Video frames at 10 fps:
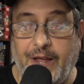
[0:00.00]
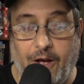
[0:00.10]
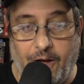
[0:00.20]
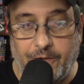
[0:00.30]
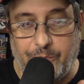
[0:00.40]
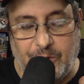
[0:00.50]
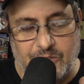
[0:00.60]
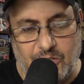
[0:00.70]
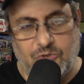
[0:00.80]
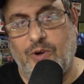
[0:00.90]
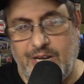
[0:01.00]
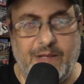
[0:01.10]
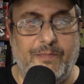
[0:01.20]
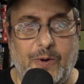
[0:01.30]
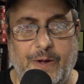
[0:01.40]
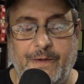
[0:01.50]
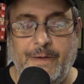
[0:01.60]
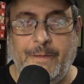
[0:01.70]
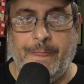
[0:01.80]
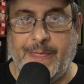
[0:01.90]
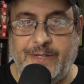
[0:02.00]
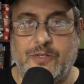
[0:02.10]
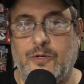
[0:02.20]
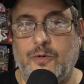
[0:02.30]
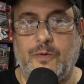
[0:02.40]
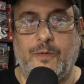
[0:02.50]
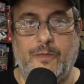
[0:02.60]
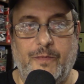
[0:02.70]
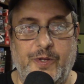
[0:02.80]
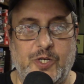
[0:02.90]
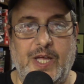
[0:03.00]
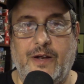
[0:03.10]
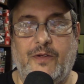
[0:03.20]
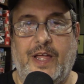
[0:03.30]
They all put such great input into the channel,